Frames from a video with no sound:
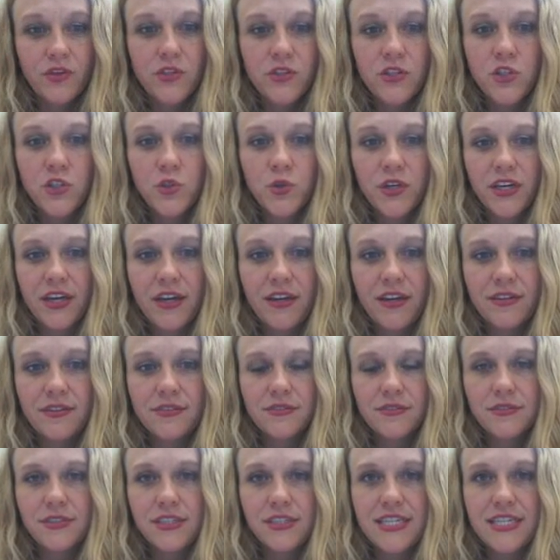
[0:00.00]
a shortcut
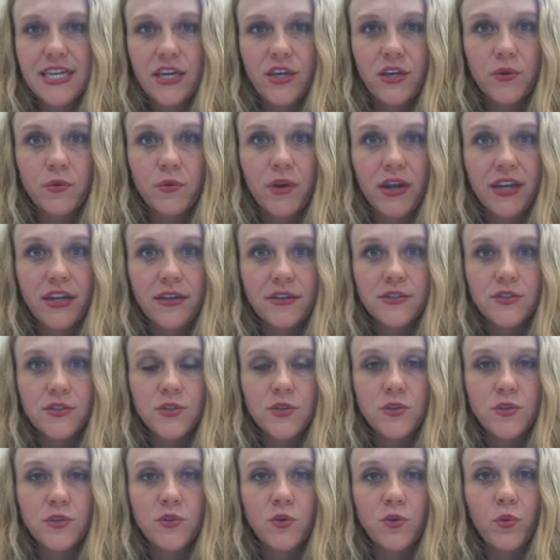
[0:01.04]
to take you right
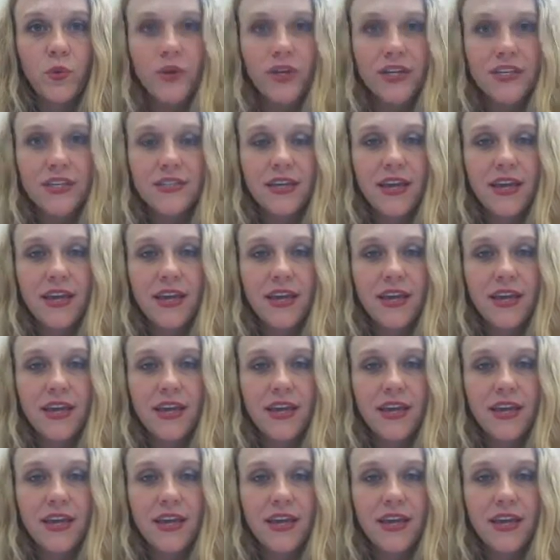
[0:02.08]
into the Wixie